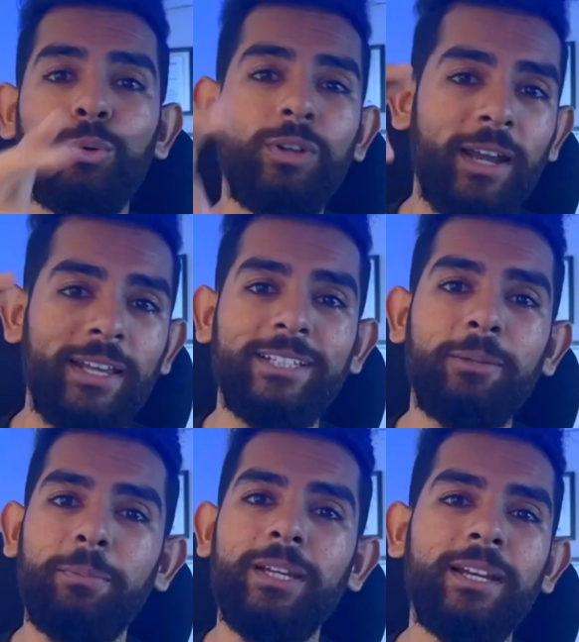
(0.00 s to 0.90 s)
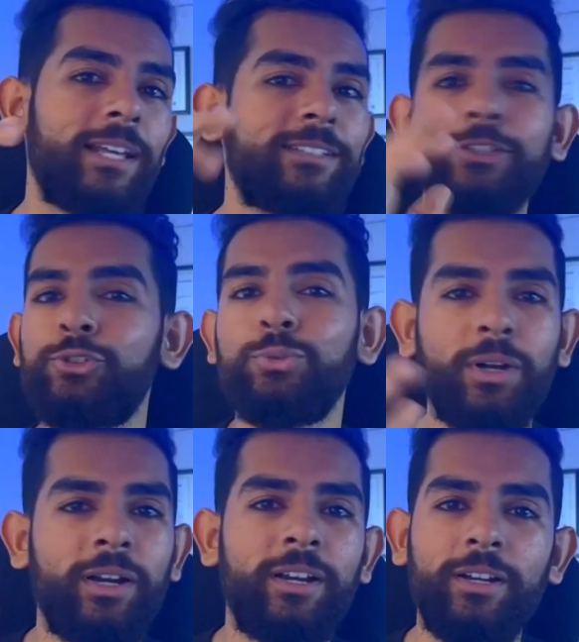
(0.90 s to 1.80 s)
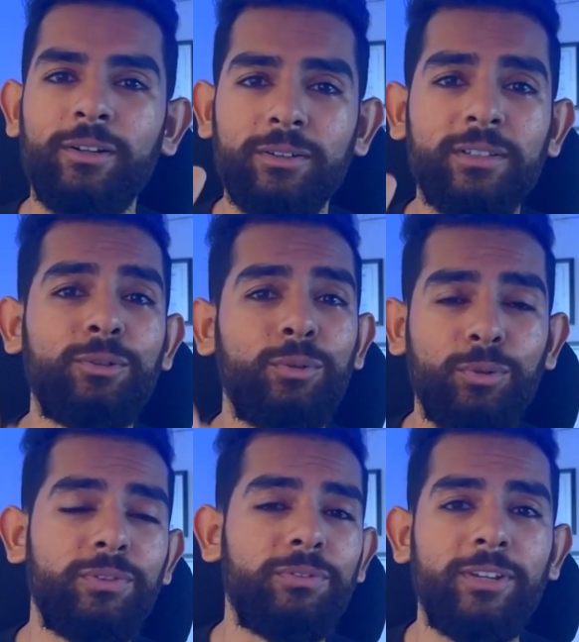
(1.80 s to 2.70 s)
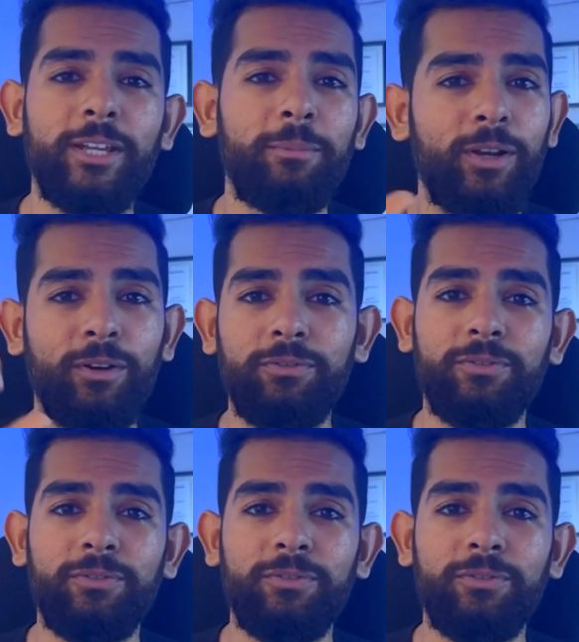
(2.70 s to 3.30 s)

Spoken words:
two nice and big glasses, 200 to 250 ml of